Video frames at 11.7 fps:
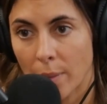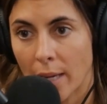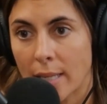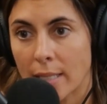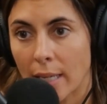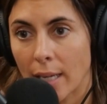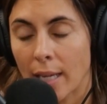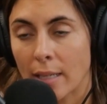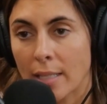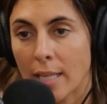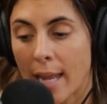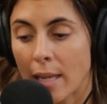because it
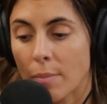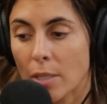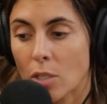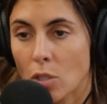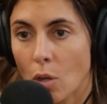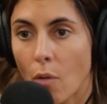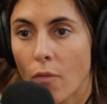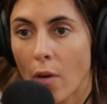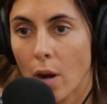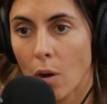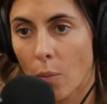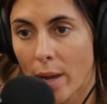can take me so
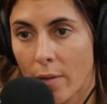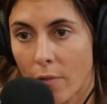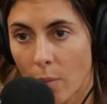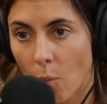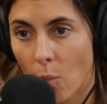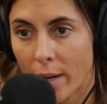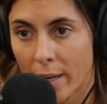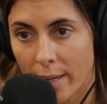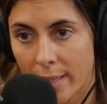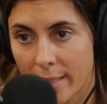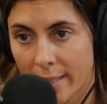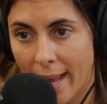far away from what
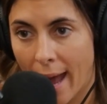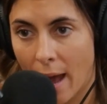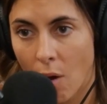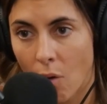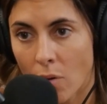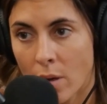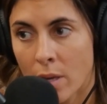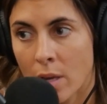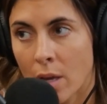it is now.